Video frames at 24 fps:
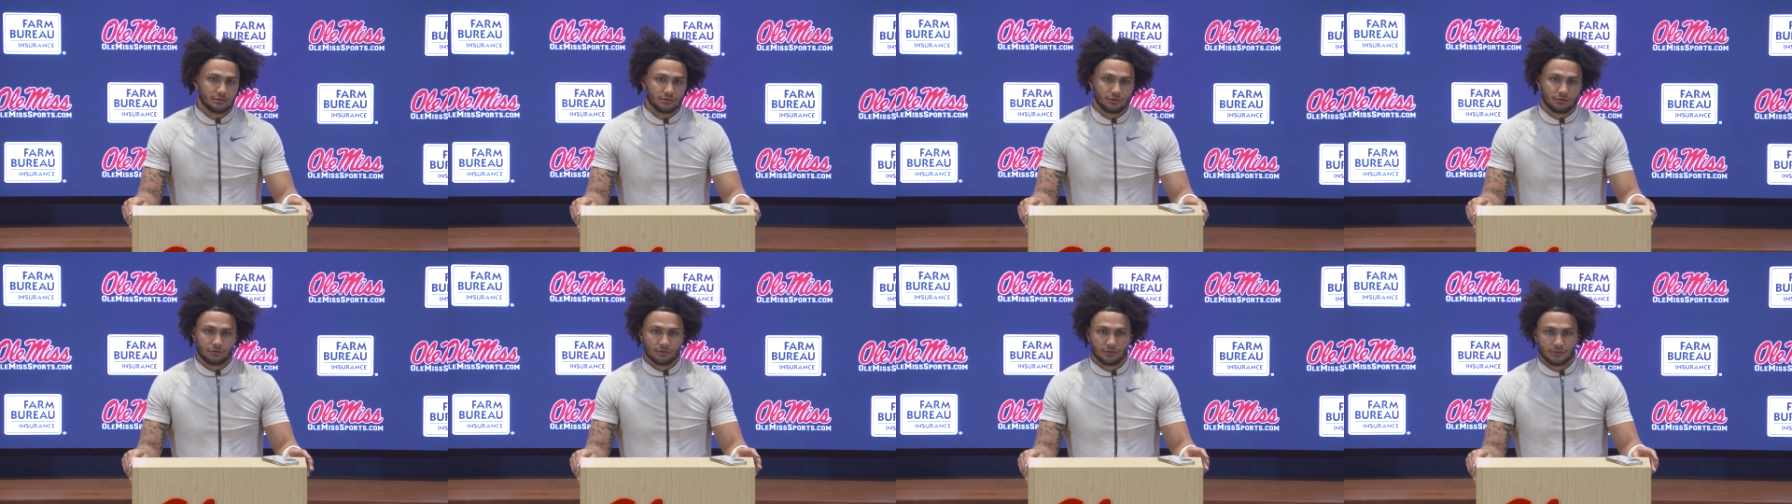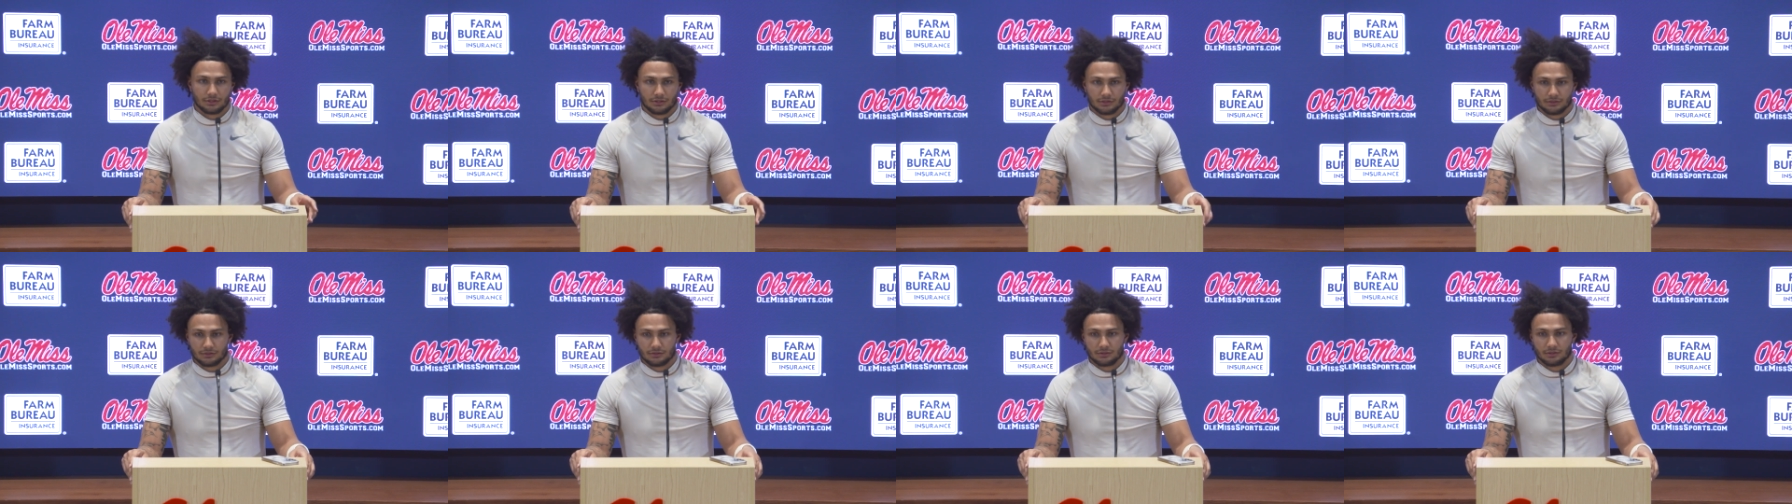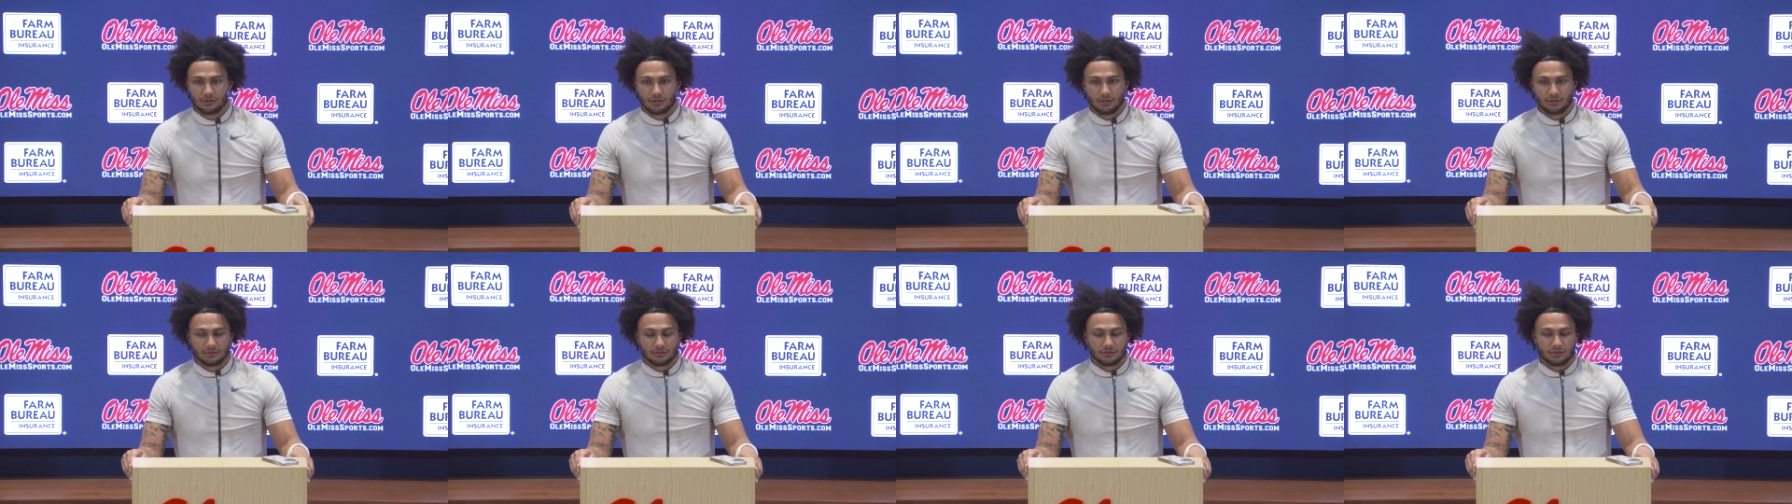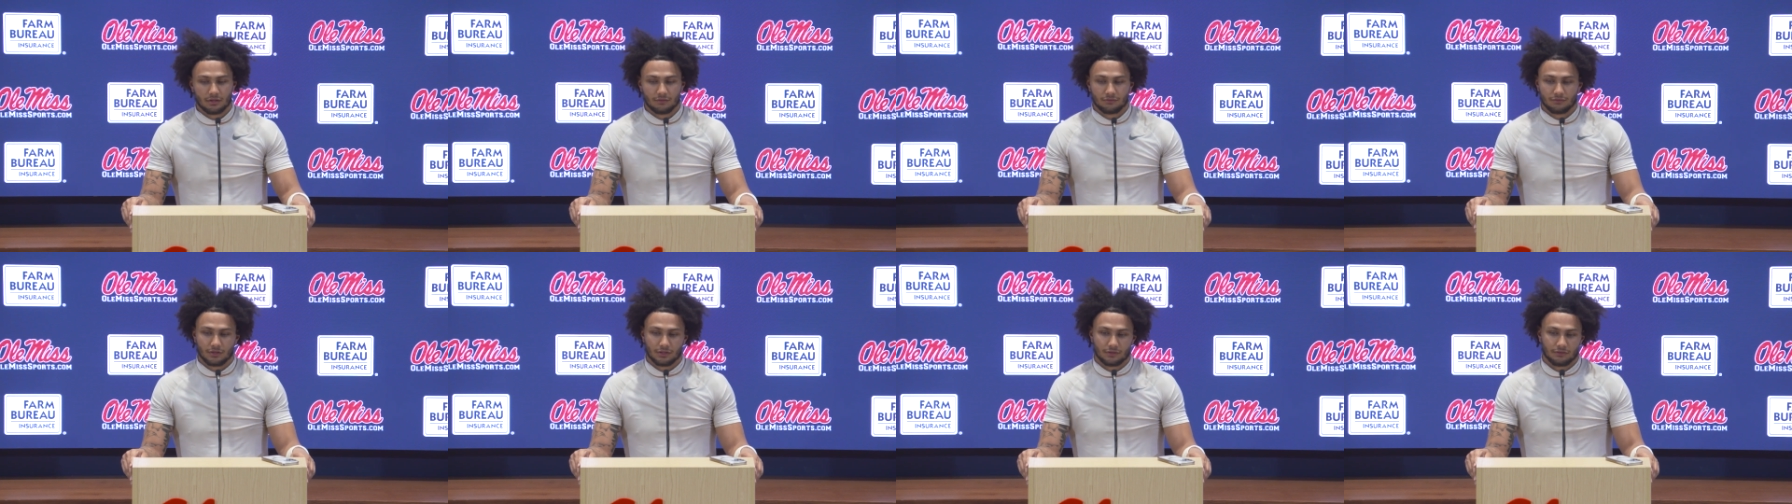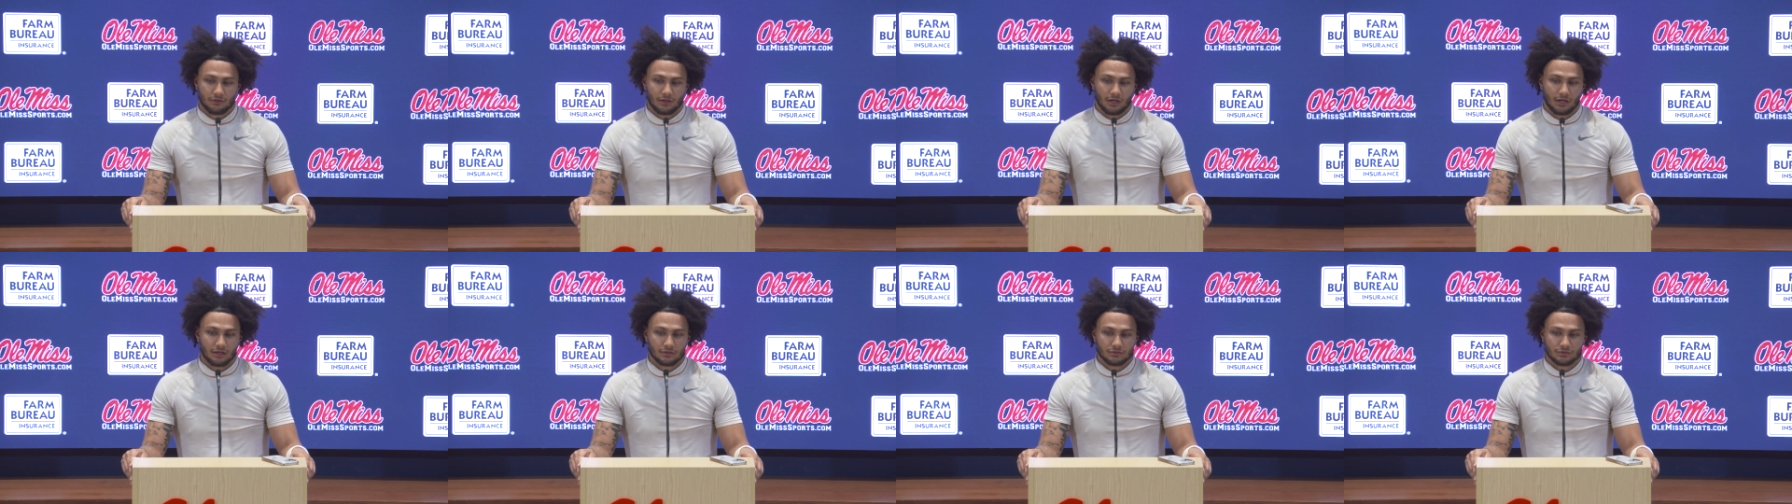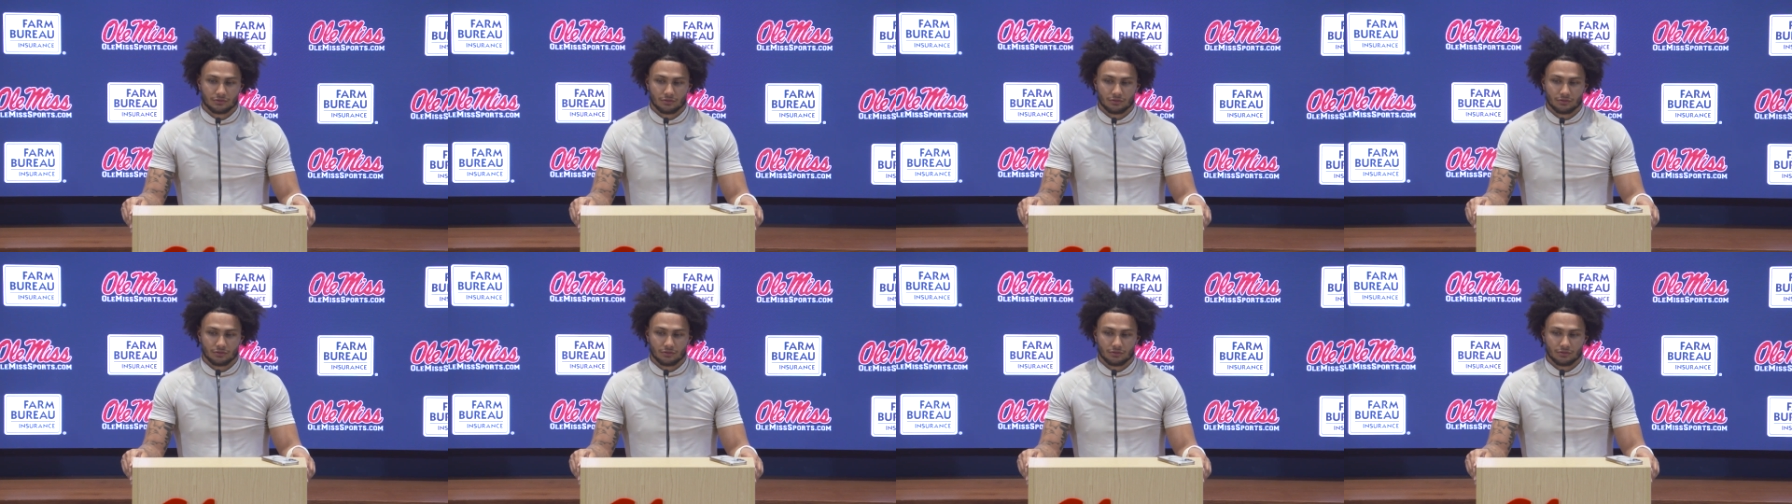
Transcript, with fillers: to greens and, and stuff like that.